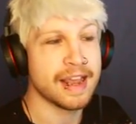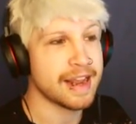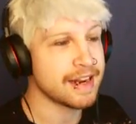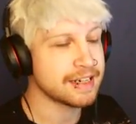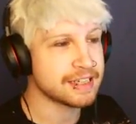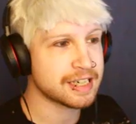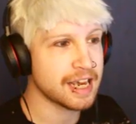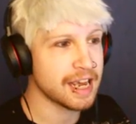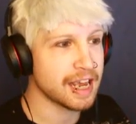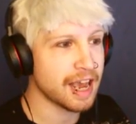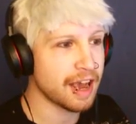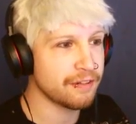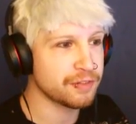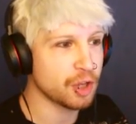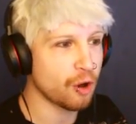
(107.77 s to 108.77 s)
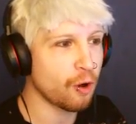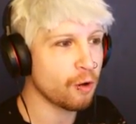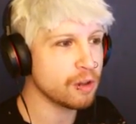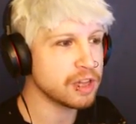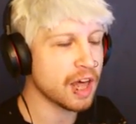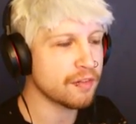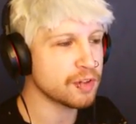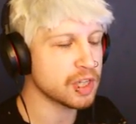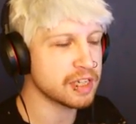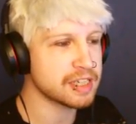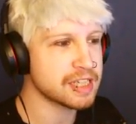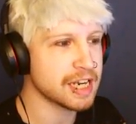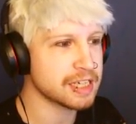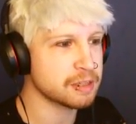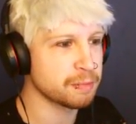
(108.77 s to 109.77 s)
It's gonna have the whole level
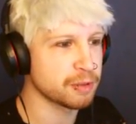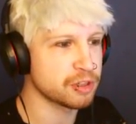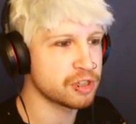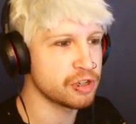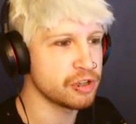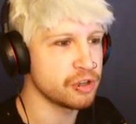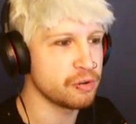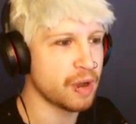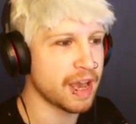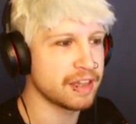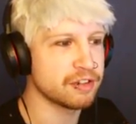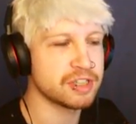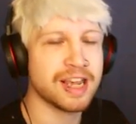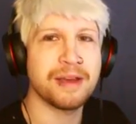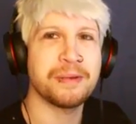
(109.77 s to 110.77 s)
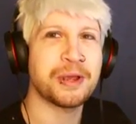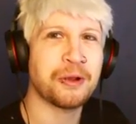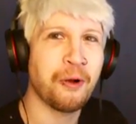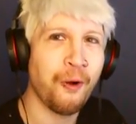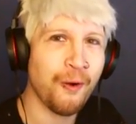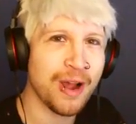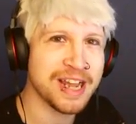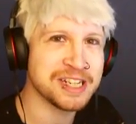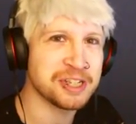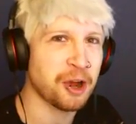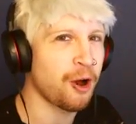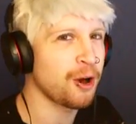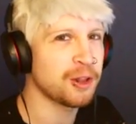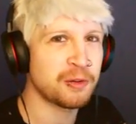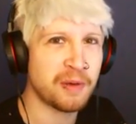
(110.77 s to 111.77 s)
accessible to you, and there's gonna be coins
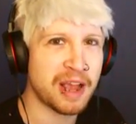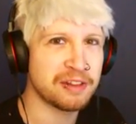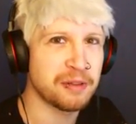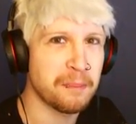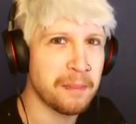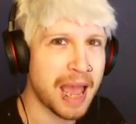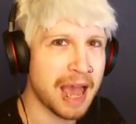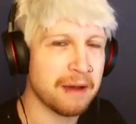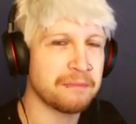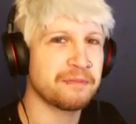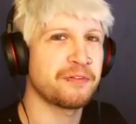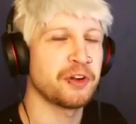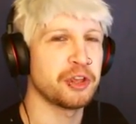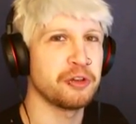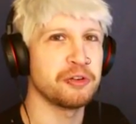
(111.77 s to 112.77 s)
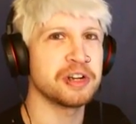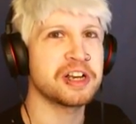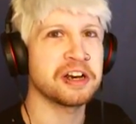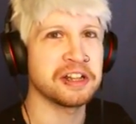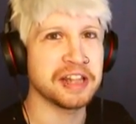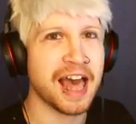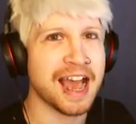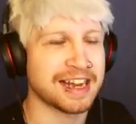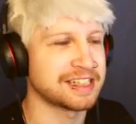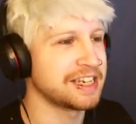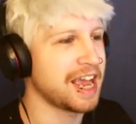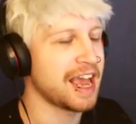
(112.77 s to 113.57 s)
all around the map for you to collect,